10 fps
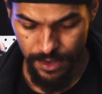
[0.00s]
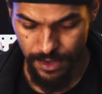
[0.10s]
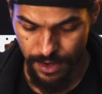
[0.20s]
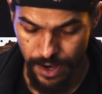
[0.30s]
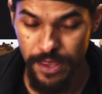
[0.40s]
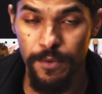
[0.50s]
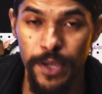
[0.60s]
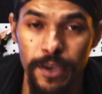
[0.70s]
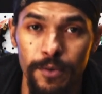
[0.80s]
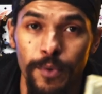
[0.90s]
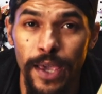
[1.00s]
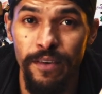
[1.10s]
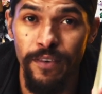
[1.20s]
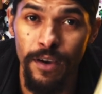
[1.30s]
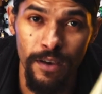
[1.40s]
All right, there we go. We
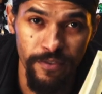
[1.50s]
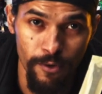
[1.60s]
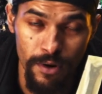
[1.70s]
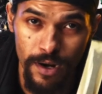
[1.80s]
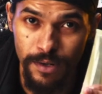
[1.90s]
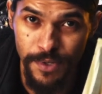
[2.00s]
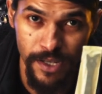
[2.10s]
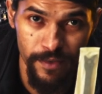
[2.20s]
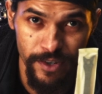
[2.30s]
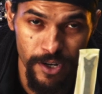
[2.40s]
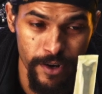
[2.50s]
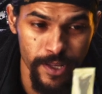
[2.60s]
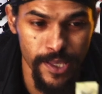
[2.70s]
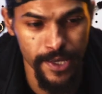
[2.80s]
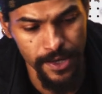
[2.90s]
have all 4 arms covered
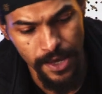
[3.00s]
currently.